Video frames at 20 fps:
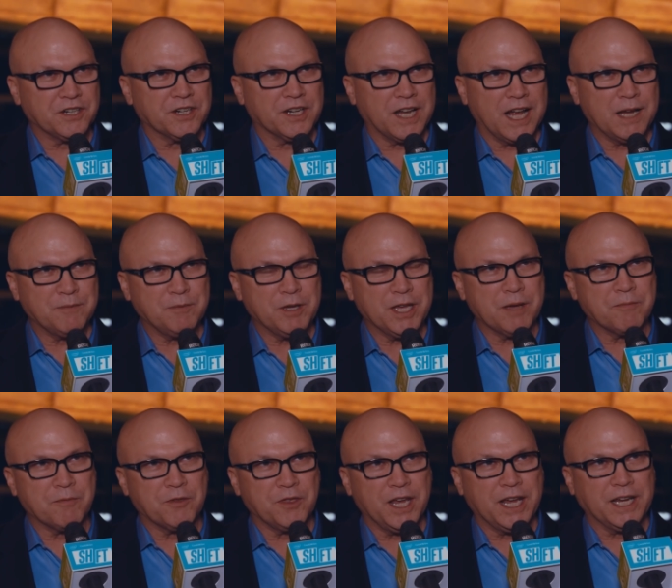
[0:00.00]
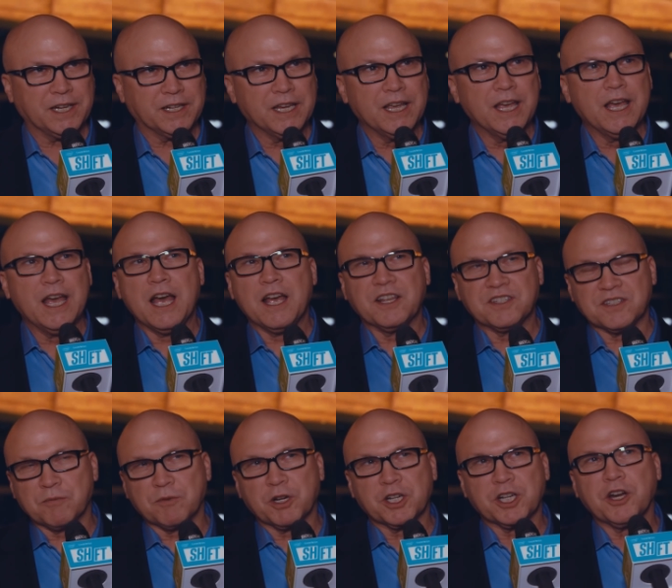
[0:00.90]
here at I B M Think,
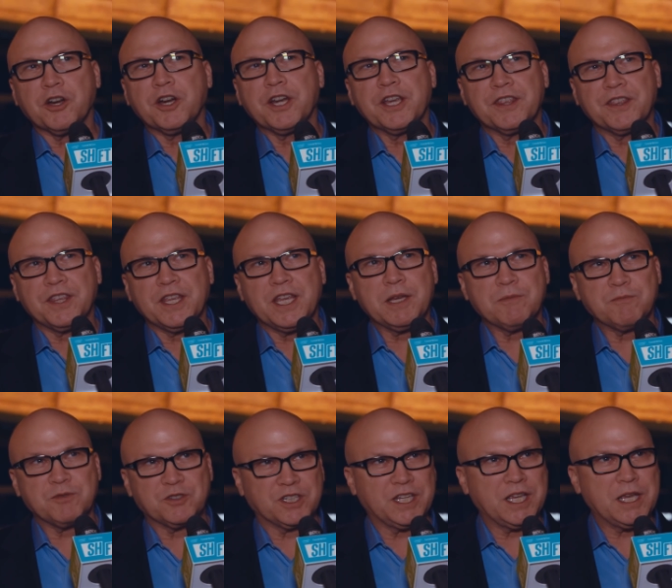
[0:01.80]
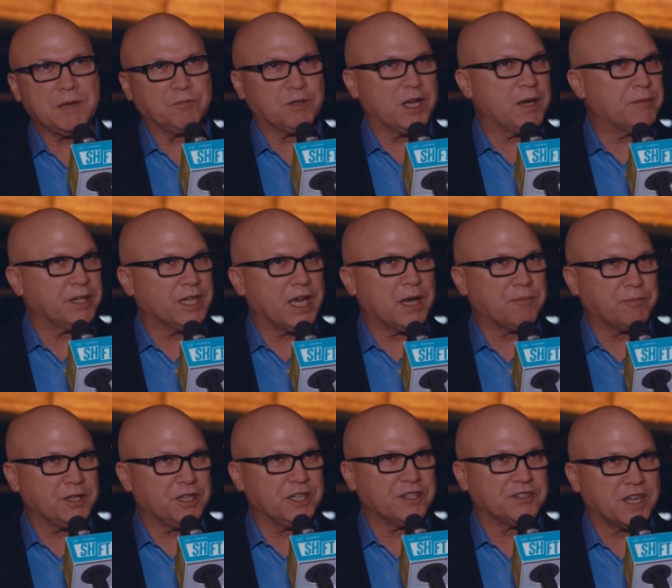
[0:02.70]
some recurring themes keep coming
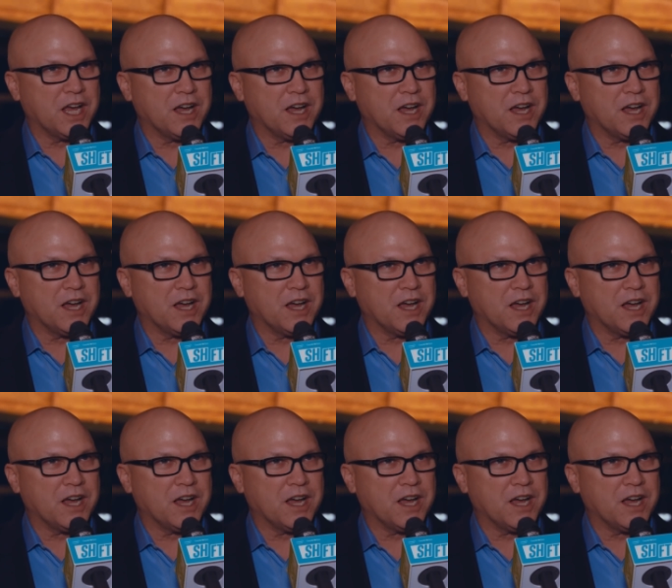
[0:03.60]
up in these